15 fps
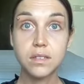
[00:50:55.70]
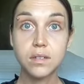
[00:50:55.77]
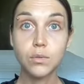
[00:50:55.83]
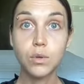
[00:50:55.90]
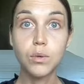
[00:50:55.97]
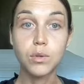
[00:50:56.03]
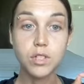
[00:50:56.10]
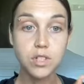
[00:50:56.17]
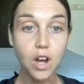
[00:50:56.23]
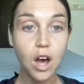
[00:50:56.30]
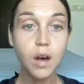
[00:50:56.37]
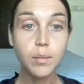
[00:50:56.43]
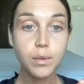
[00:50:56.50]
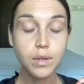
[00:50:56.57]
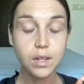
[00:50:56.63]
We would
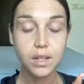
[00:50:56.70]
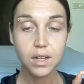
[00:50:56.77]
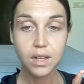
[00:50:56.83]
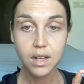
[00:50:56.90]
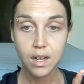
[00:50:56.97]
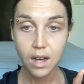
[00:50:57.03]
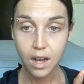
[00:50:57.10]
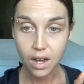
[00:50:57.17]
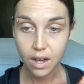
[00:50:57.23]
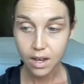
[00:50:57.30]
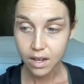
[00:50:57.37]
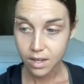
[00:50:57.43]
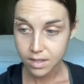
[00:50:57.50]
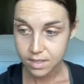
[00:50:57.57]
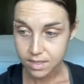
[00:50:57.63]
stop
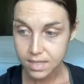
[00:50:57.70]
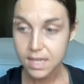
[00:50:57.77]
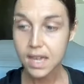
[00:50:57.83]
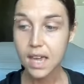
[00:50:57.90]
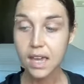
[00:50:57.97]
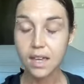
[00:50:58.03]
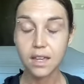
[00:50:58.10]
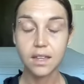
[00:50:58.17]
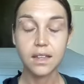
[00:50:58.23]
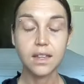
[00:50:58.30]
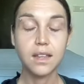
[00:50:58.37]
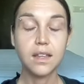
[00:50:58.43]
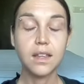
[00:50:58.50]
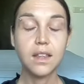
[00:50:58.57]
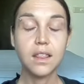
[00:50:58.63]
seeing
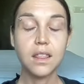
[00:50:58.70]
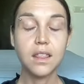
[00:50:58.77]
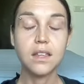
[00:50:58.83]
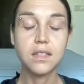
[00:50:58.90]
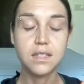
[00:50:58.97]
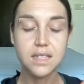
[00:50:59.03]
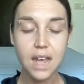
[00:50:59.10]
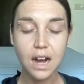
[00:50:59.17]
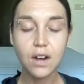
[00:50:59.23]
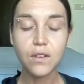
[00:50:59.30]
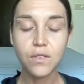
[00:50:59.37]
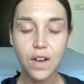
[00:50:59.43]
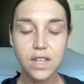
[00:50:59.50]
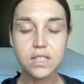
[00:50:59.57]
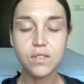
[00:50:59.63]
the
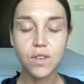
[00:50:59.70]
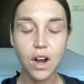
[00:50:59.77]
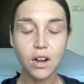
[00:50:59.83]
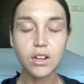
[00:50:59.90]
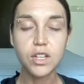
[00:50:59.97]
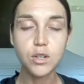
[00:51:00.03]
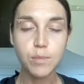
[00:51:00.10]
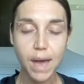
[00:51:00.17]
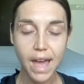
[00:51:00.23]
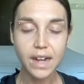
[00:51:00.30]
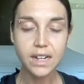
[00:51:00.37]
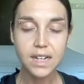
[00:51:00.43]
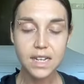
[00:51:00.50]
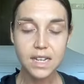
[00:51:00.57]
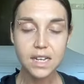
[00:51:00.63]
sacrifice of our
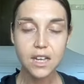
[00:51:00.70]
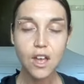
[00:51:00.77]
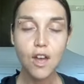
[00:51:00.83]
humanity